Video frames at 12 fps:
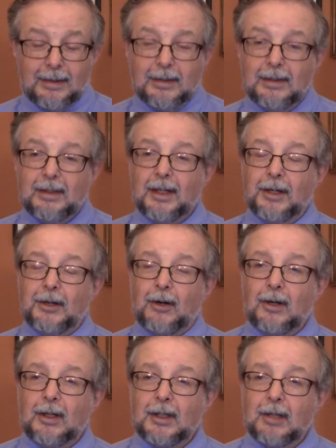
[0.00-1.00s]
in
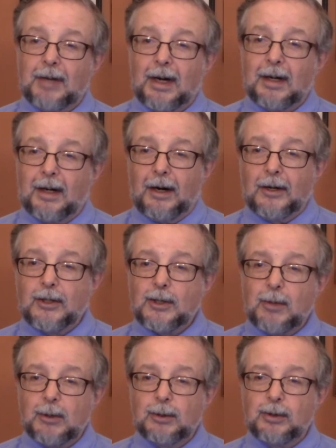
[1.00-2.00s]
all of our hearts,
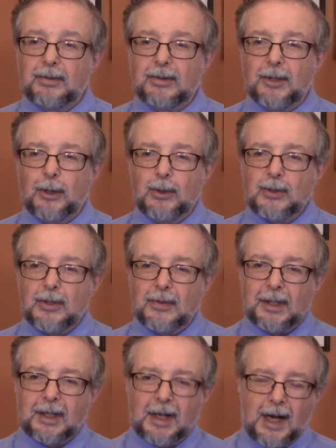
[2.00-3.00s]
both those in the
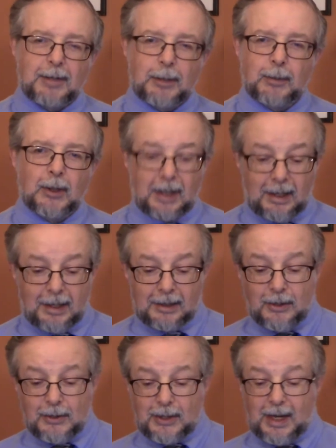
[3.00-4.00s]
comic book
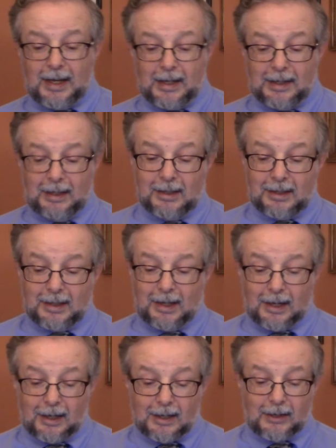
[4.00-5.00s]
characters and in
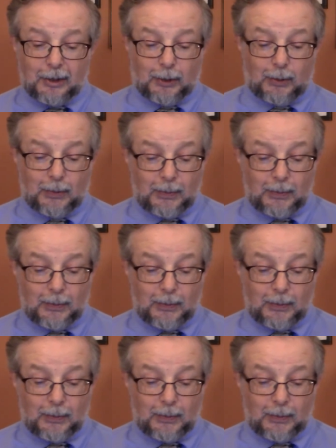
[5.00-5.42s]
our own.